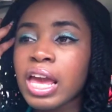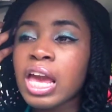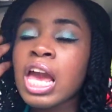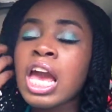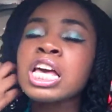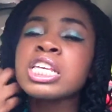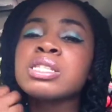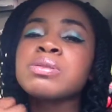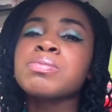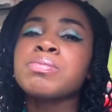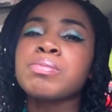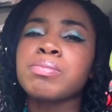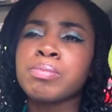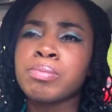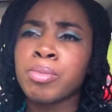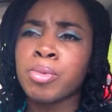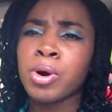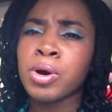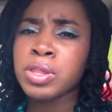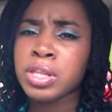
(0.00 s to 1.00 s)
is
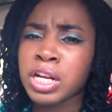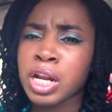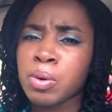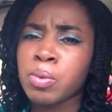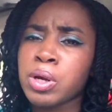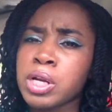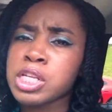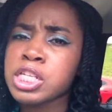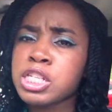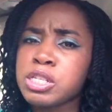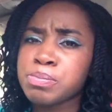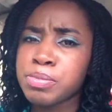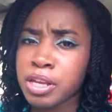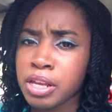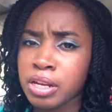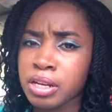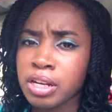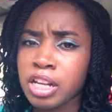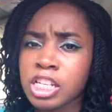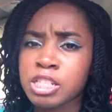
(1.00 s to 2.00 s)
more than I want to
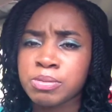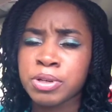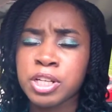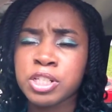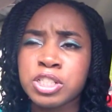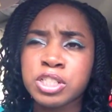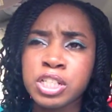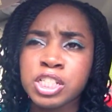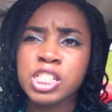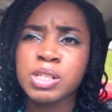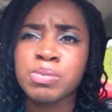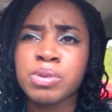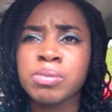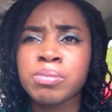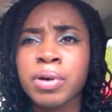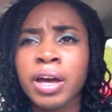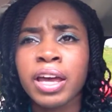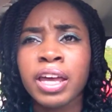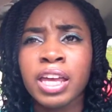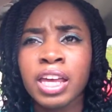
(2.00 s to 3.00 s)
spend, especially
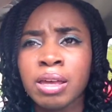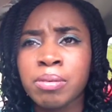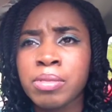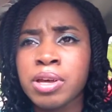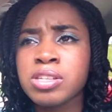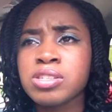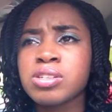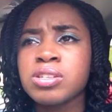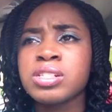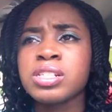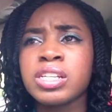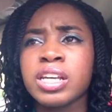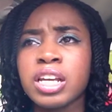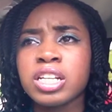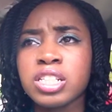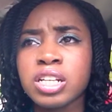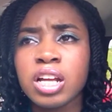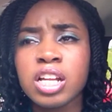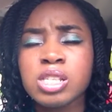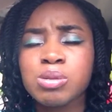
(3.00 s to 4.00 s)
shipping by EMS or
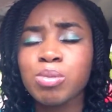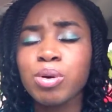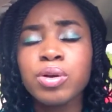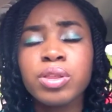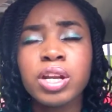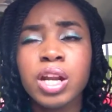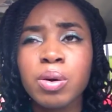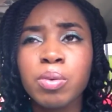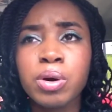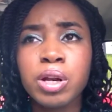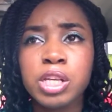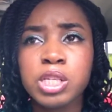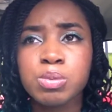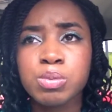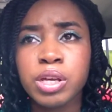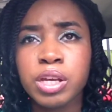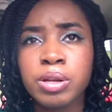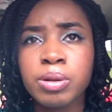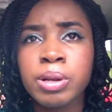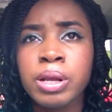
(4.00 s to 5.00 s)
DHL. It's more than I want to
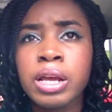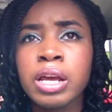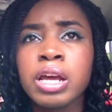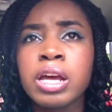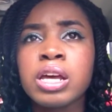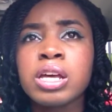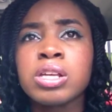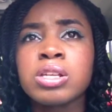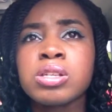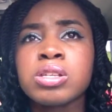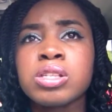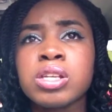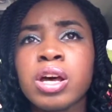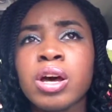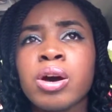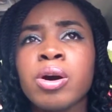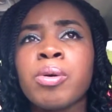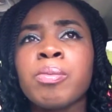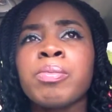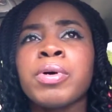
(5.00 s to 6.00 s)
spend.
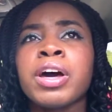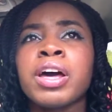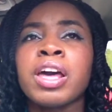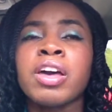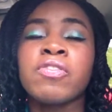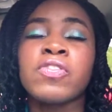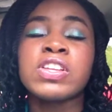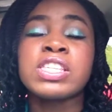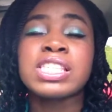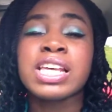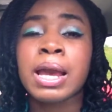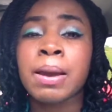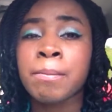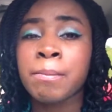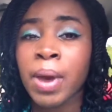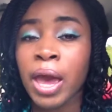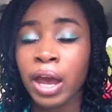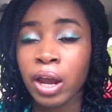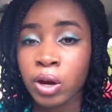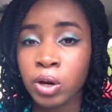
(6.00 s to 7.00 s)
So, but if it's like
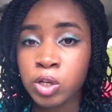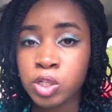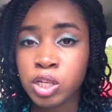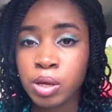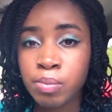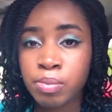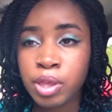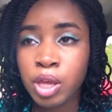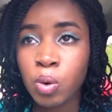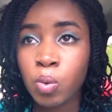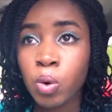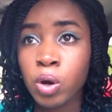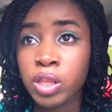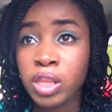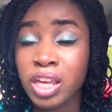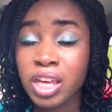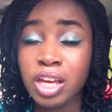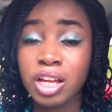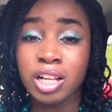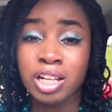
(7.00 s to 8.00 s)
MAC or something where
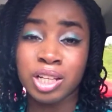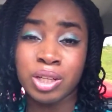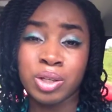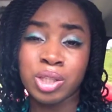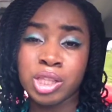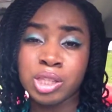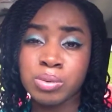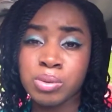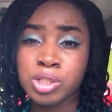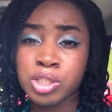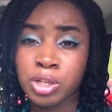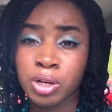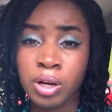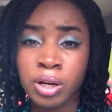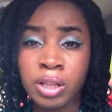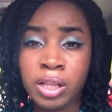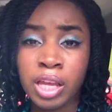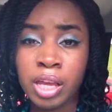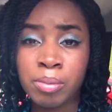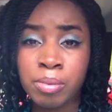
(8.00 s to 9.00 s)
they include the
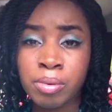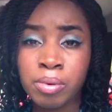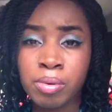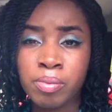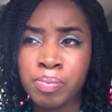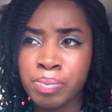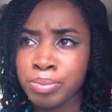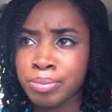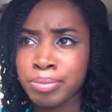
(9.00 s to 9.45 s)
return label,